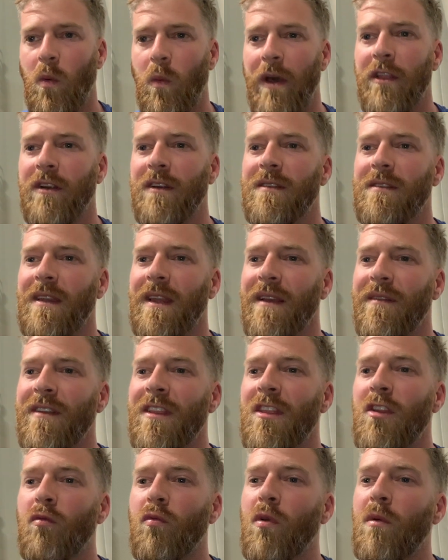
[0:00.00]
whether it's
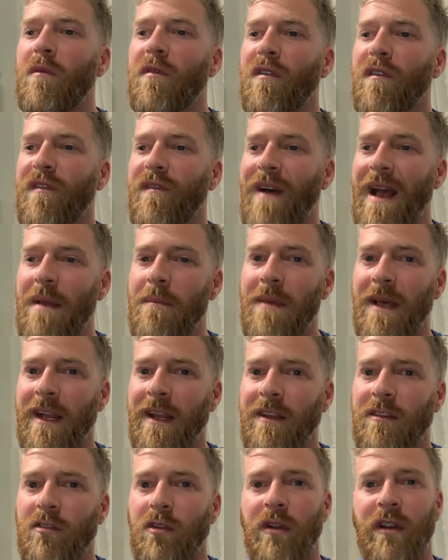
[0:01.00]
leaving the room for five
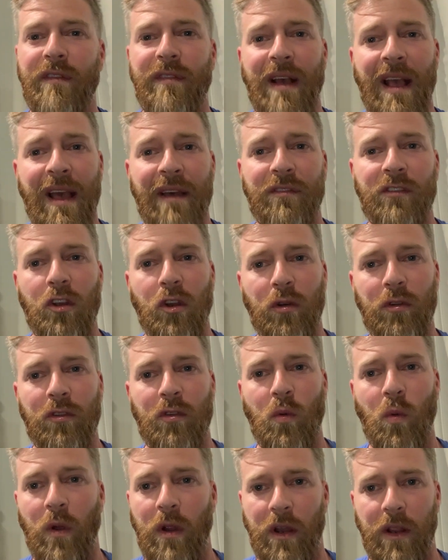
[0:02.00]
minutes or if I have to go
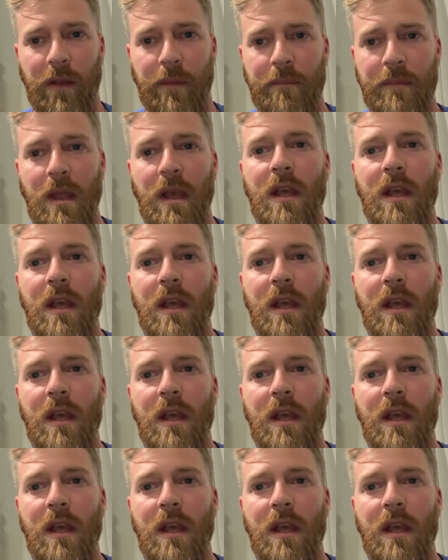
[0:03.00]
to work.